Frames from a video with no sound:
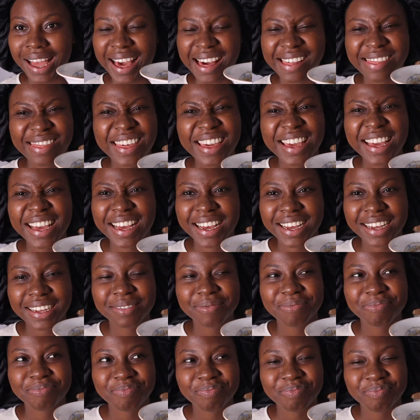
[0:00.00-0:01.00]
I think
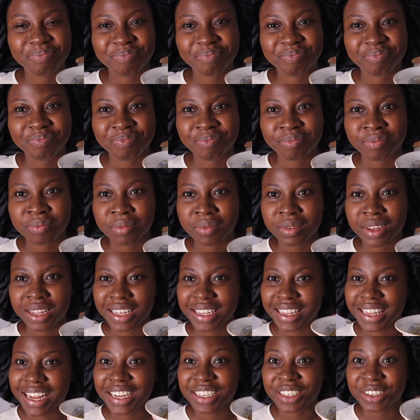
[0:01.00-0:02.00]

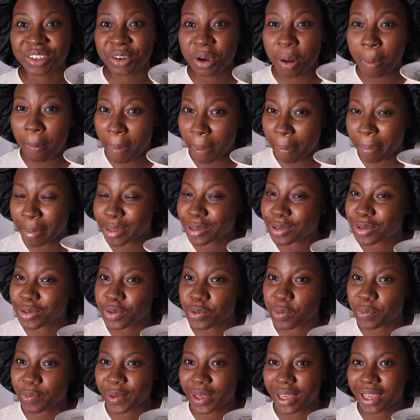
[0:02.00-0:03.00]
Nigerian pepper soup,